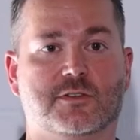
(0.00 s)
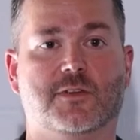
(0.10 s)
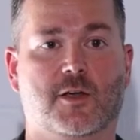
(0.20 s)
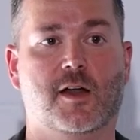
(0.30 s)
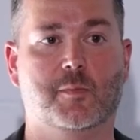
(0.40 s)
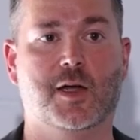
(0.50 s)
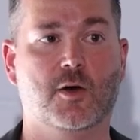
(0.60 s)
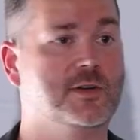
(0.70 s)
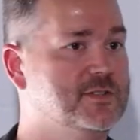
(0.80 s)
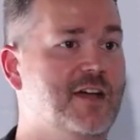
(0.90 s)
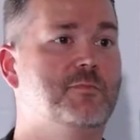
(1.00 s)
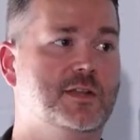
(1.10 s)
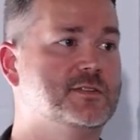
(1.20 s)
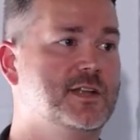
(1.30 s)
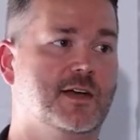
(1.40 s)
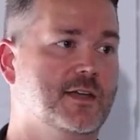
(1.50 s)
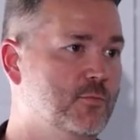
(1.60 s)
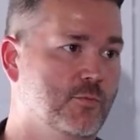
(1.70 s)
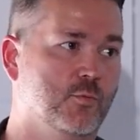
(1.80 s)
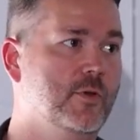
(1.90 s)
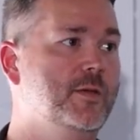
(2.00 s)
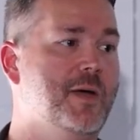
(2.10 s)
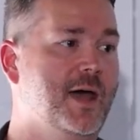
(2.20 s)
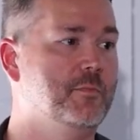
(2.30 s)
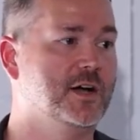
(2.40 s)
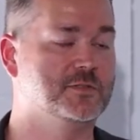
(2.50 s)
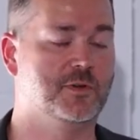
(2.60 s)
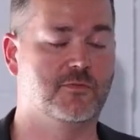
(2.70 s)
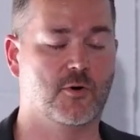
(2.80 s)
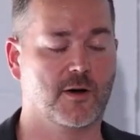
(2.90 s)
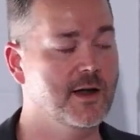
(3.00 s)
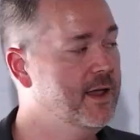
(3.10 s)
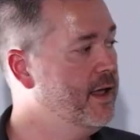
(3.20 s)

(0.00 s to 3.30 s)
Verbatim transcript: to figure out on my own because I've been stuck in really bad bugs before.